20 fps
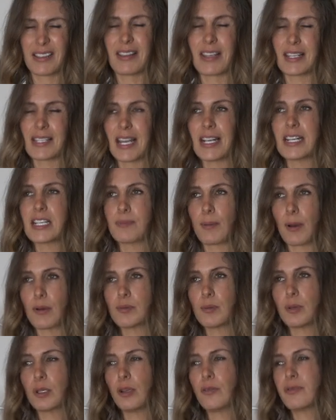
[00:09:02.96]
they say
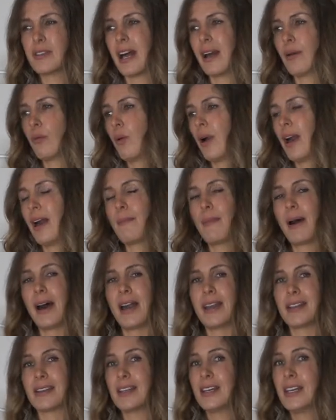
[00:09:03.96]
disposable gloves, I wear
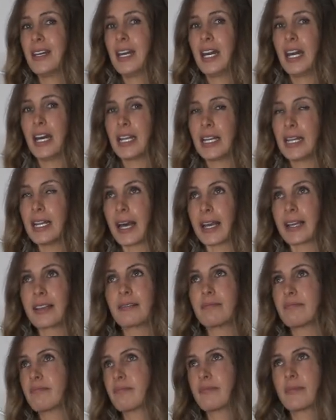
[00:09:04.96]
mine like
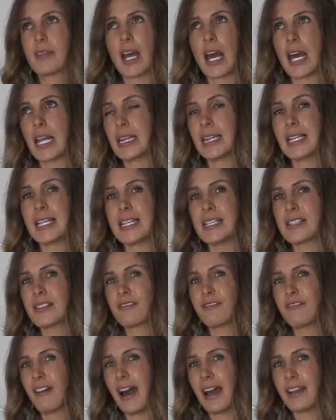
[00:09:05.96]
at least
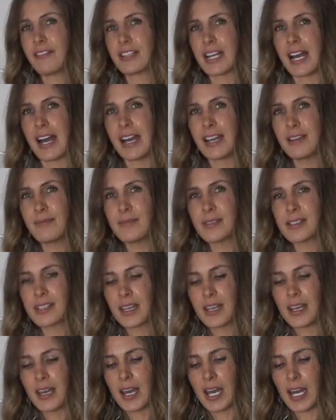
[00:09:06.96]
five times.
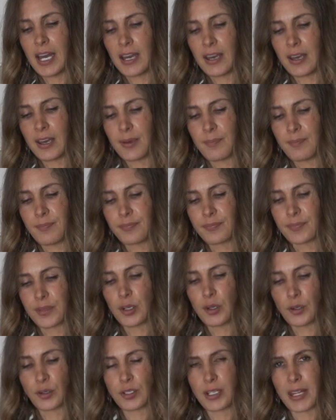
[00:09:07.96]

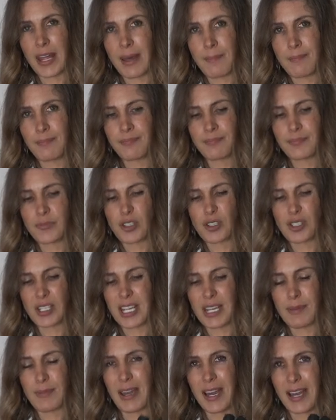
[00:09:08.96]
Under them, just to
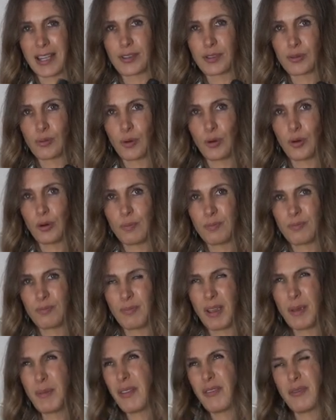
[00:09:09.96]
keep your hands warm,
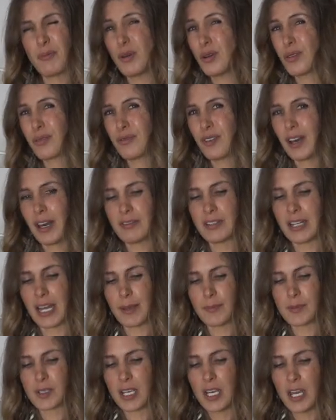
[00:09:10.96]
maybe even more than five
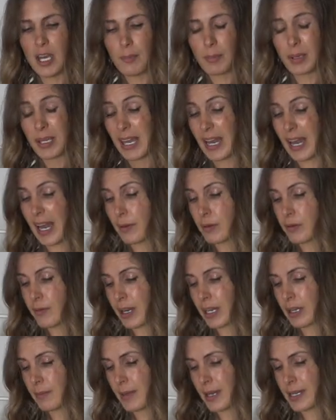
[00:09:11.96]
times. But yeah, I would
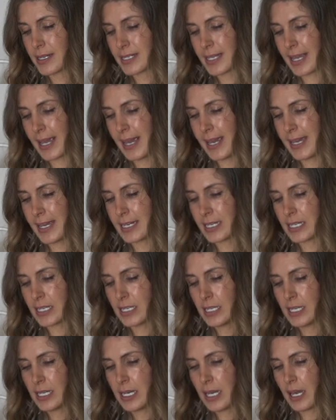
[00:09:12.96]
recommend getting
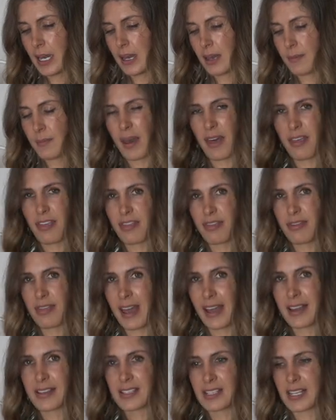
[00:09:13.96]
a
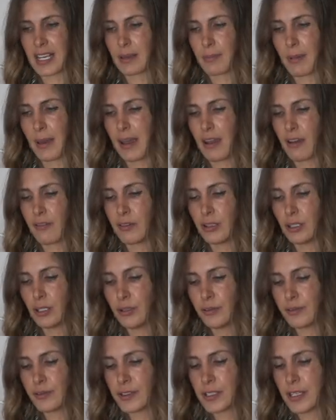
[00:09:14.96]
nice thick pair of
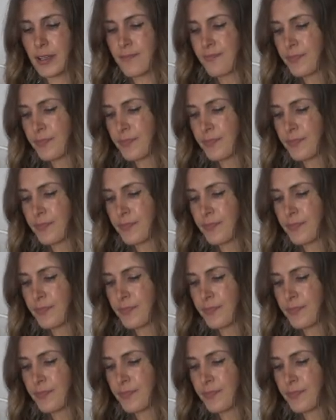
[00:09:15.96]
gloves.